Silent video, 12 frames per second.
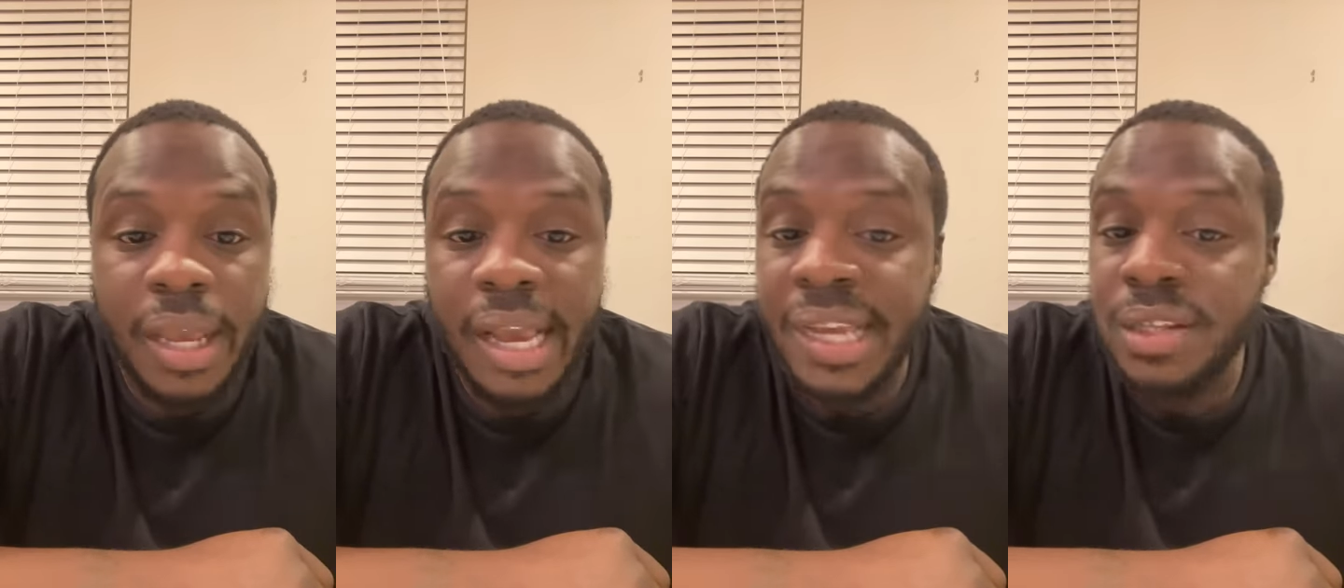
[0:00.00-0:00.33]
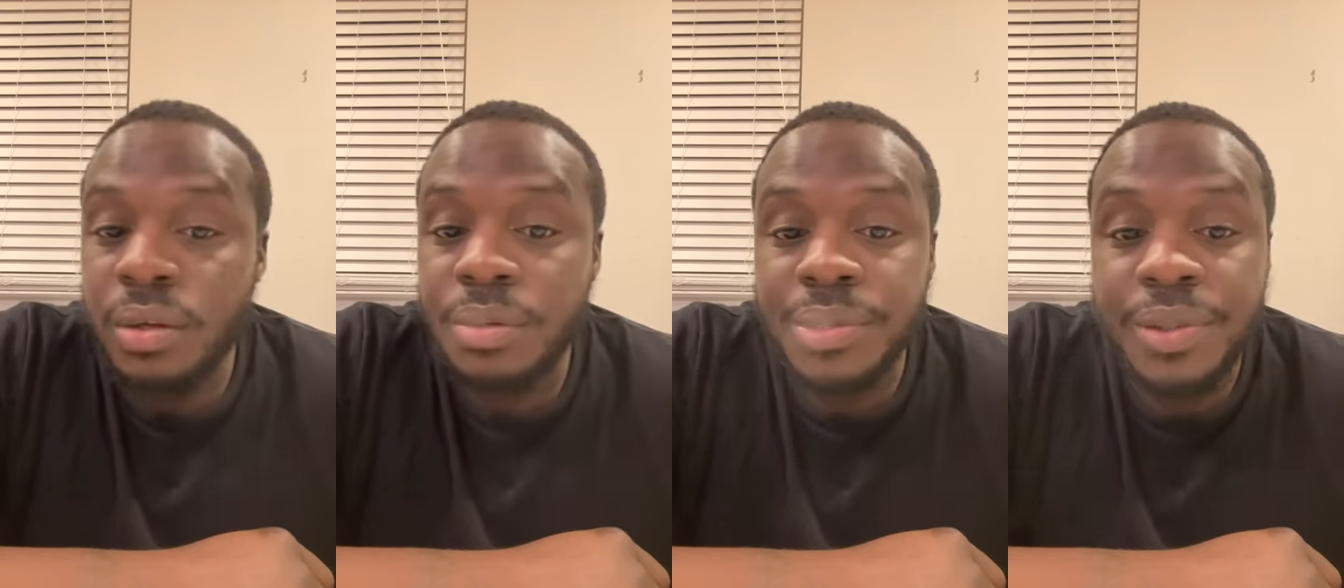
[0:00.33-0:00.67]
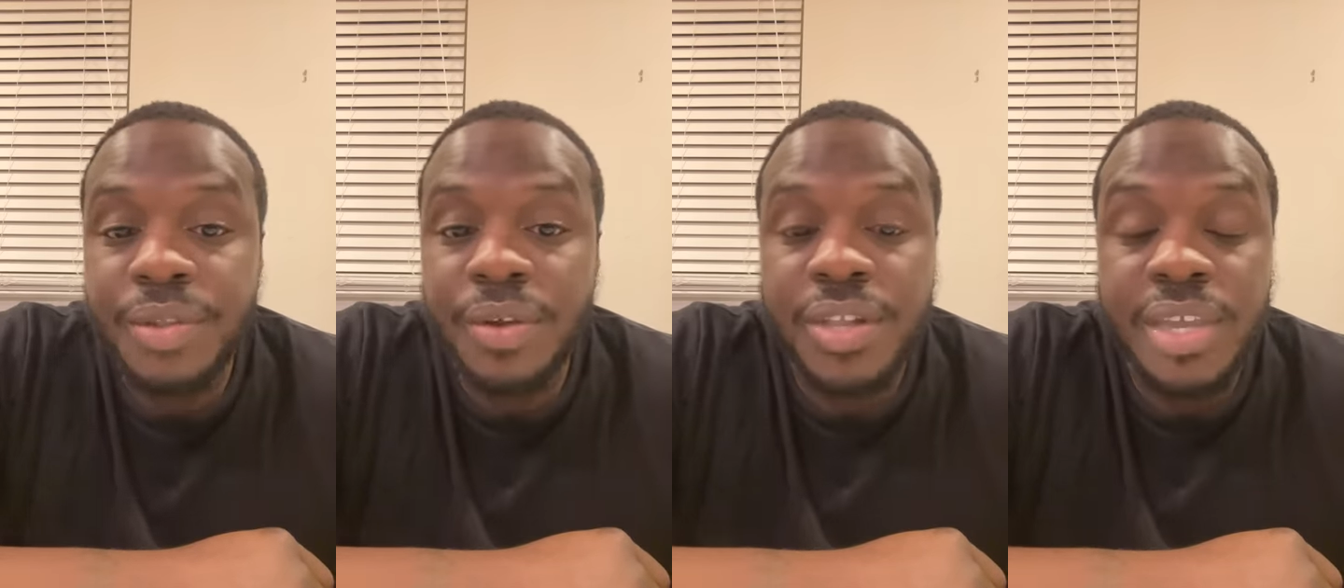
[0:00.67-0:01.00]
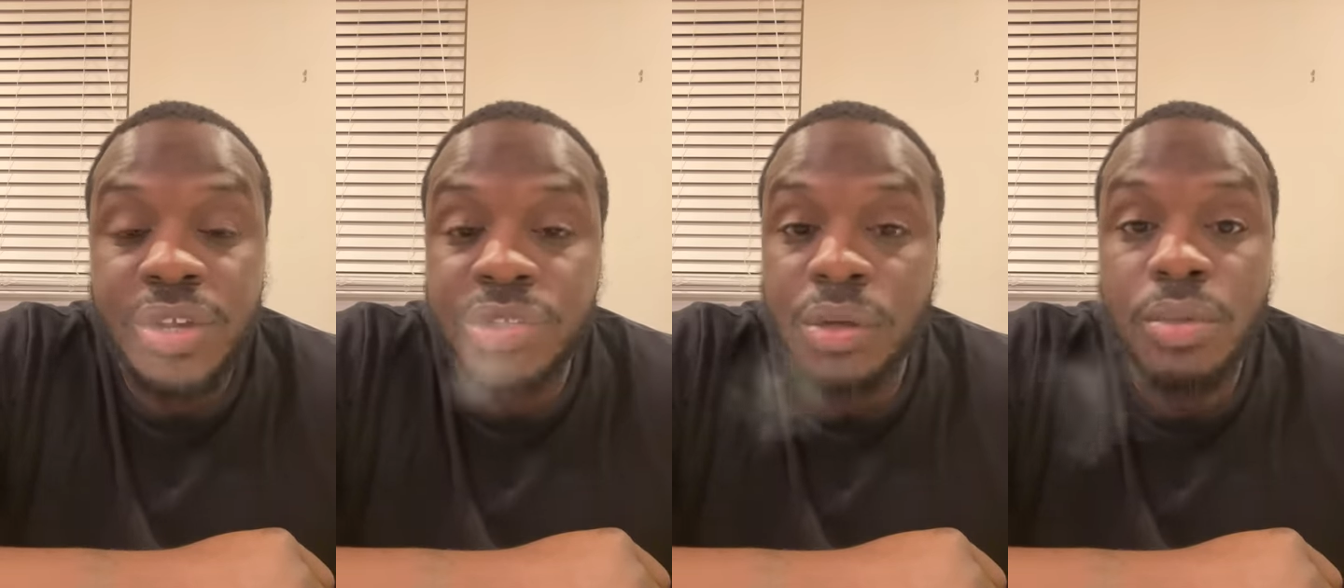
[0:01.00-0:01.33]
I ain't know he was 30
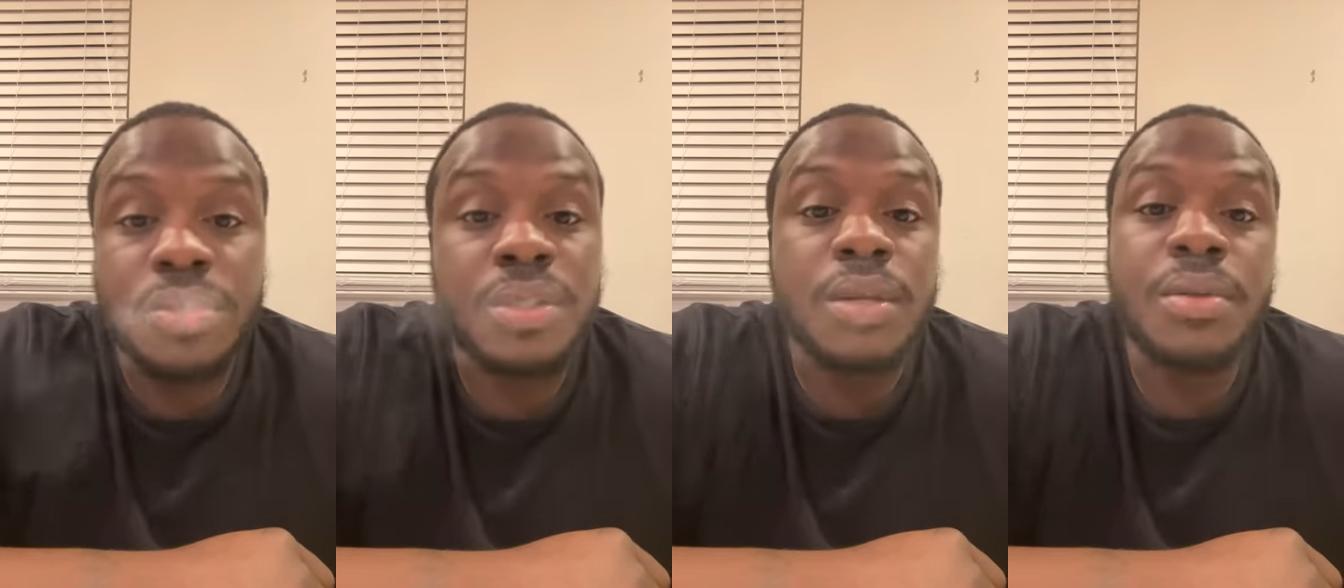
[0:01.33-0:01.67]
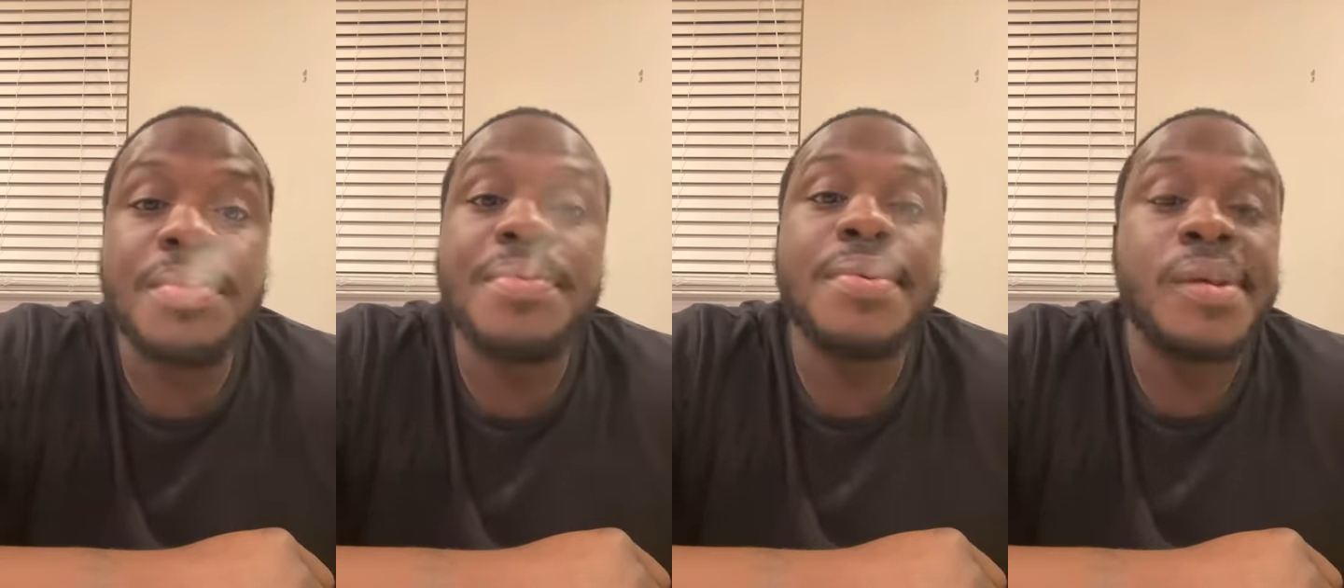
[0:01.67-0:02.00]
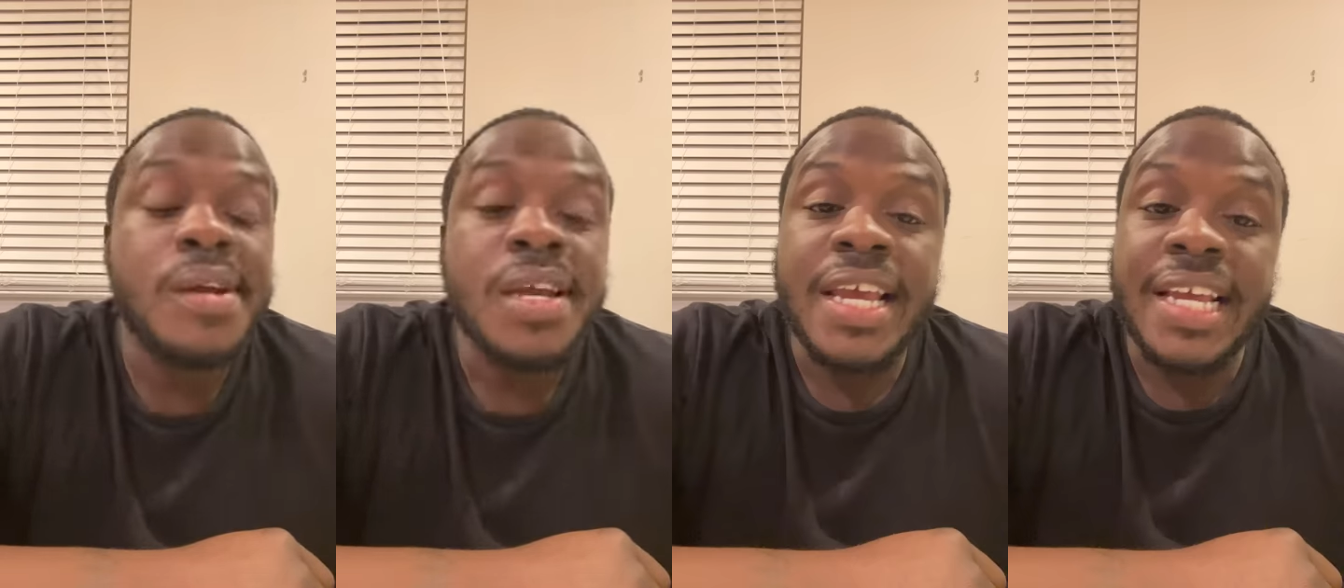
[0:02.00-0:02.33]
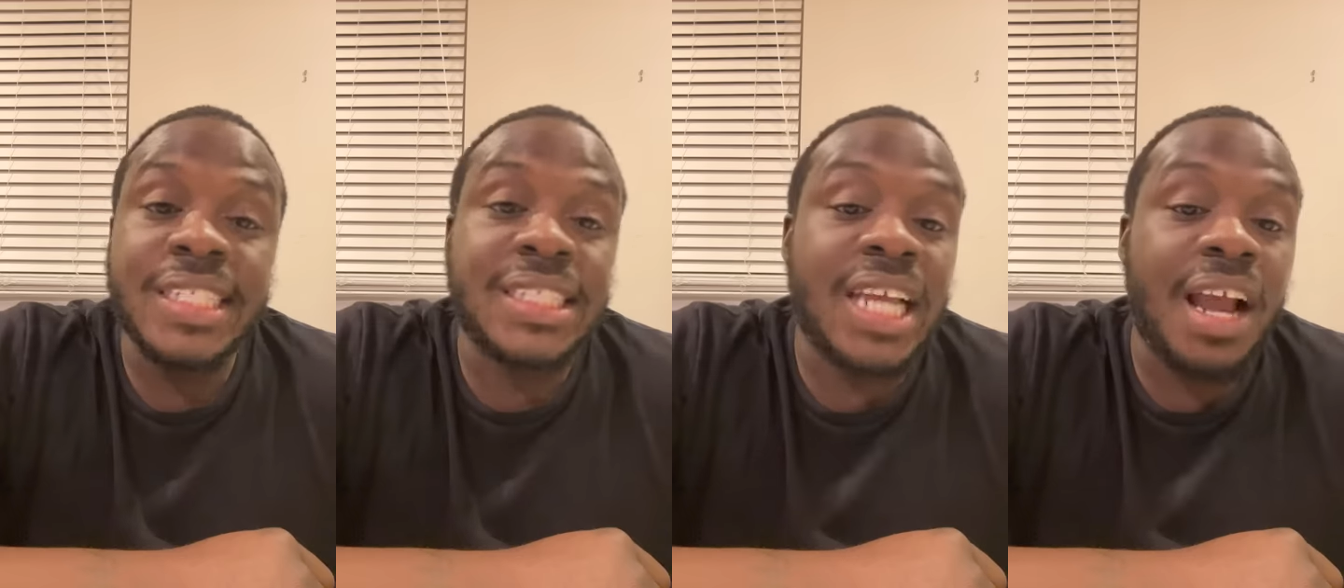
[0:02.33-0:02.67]
years old, so
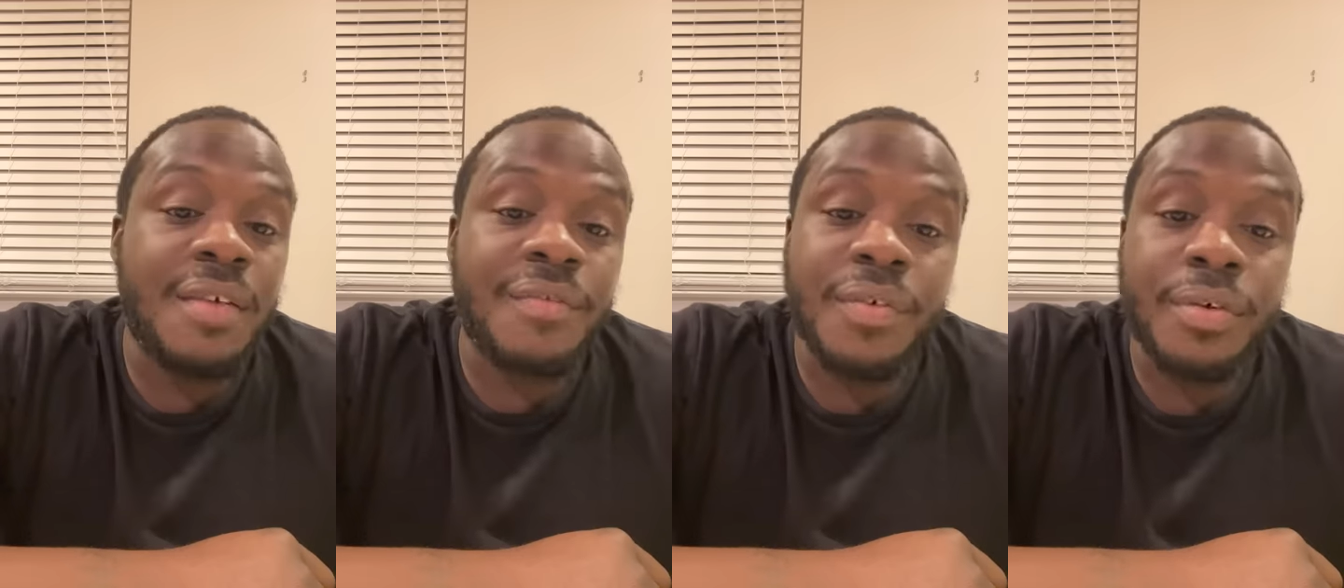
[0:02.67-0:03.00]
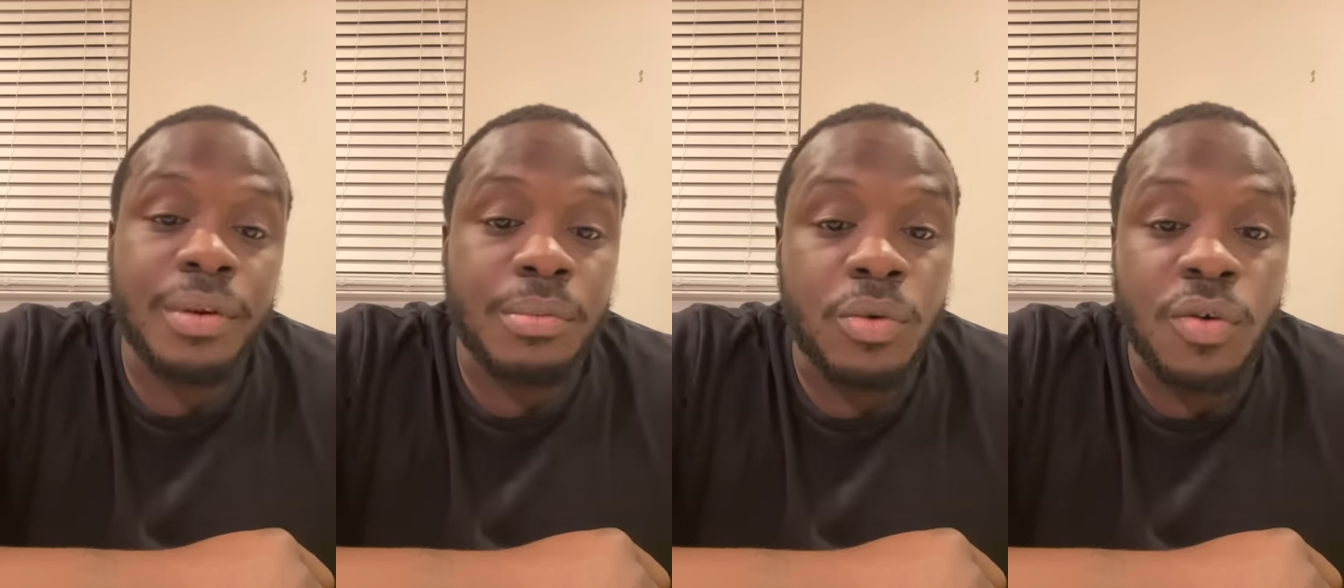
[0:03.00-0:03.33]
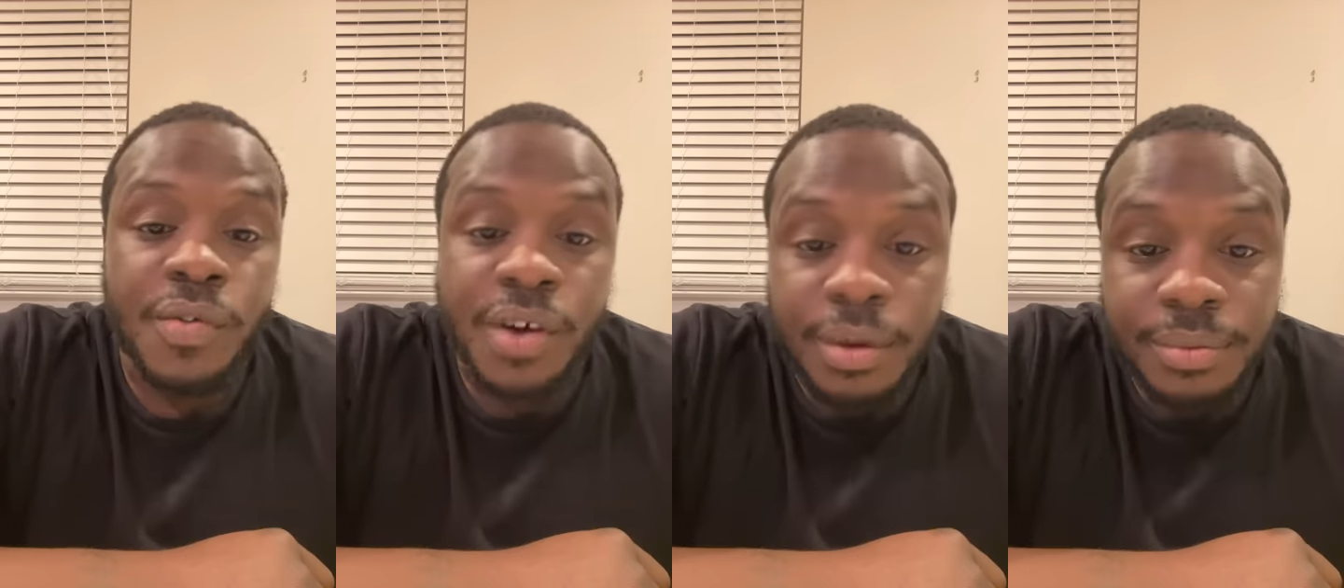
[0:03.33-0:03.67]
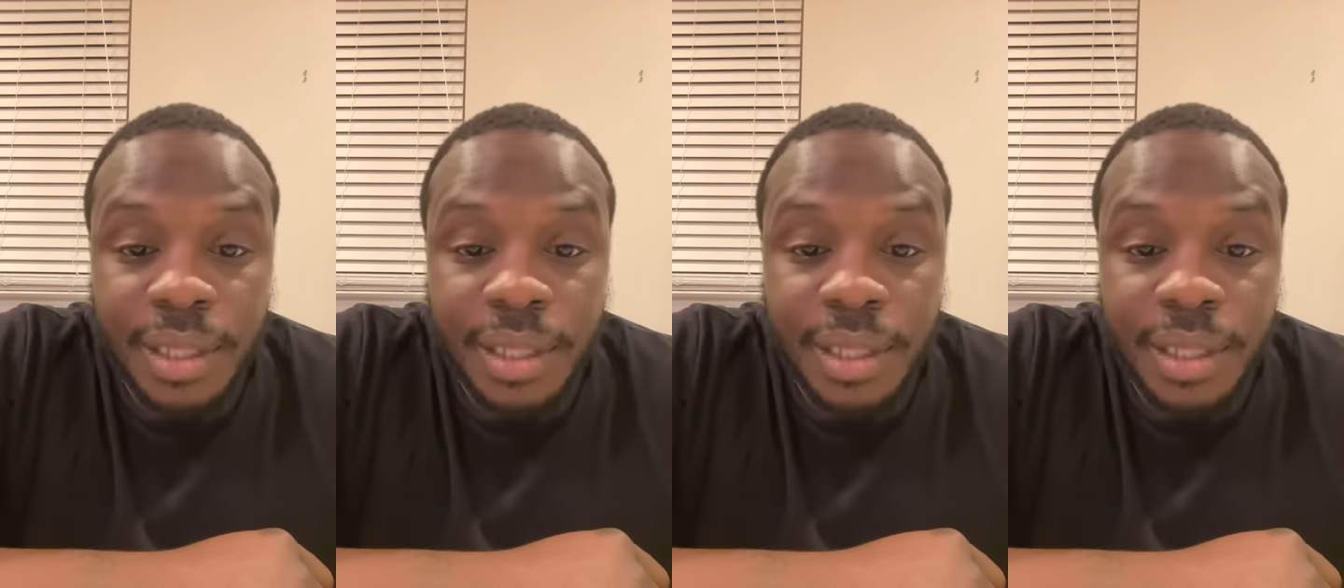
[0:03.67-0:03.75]
it's time for him to move up.